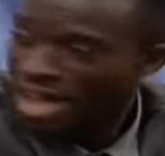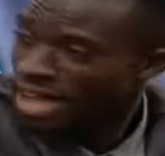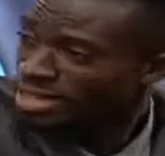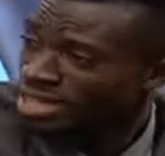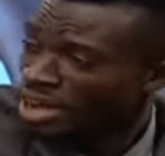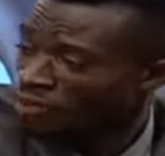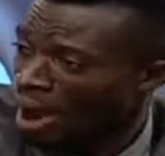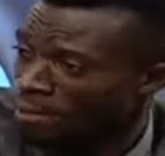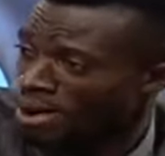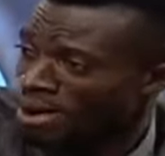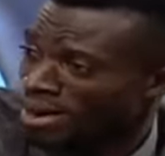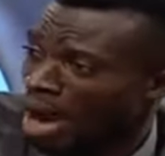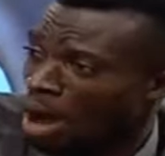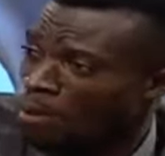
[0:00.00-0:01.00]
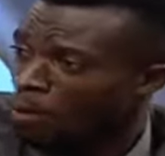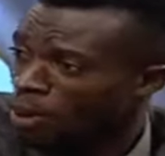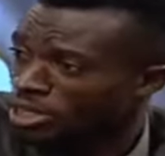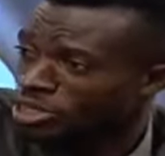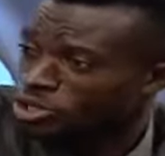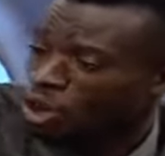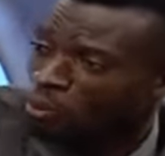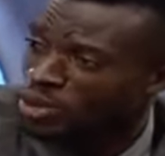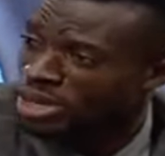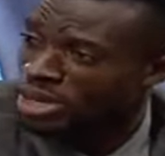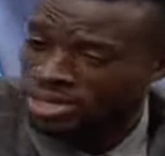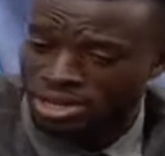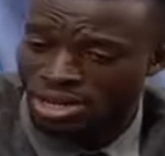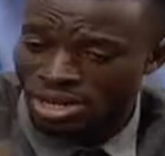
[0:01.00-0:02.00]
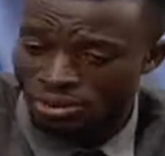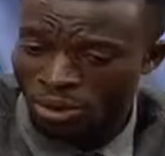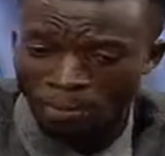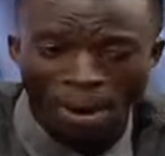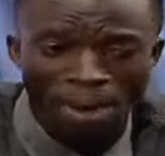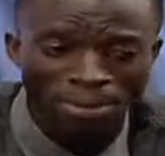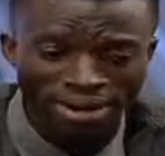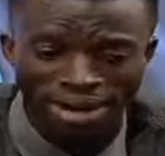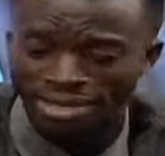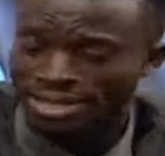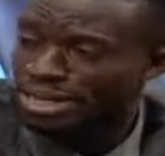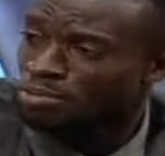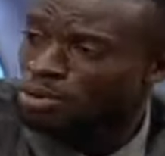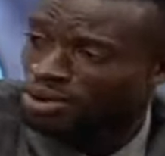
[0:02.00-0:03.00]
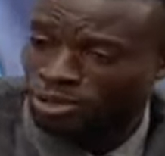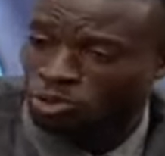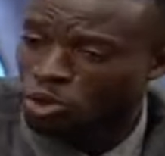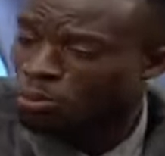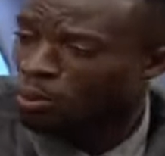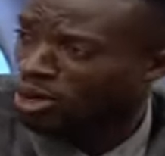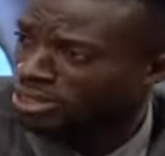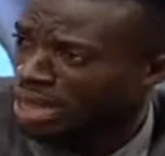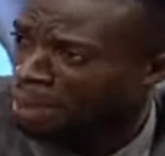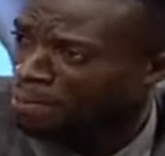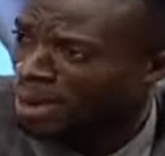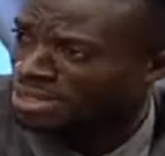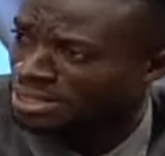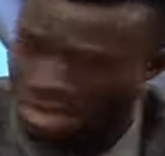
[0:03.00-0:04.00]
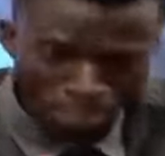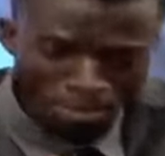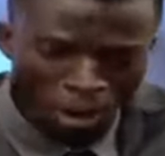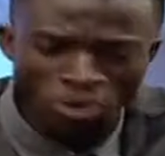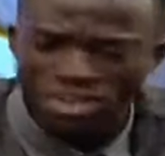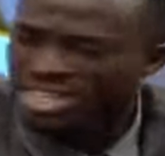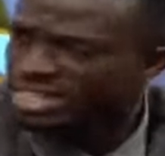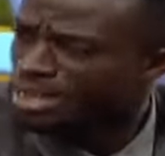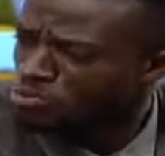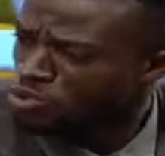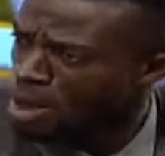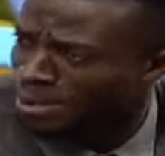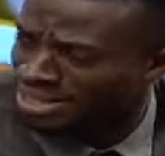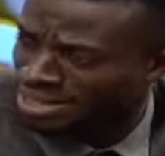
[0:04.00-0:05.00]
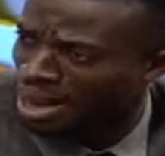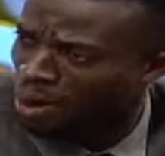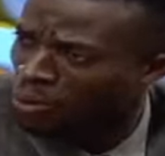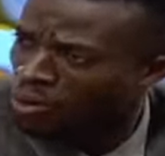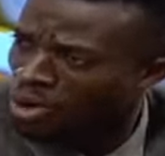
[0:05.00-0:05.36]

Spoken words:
you have America, more politics, or more Republican and Democrat, two political parties. But who didn't say universal sound?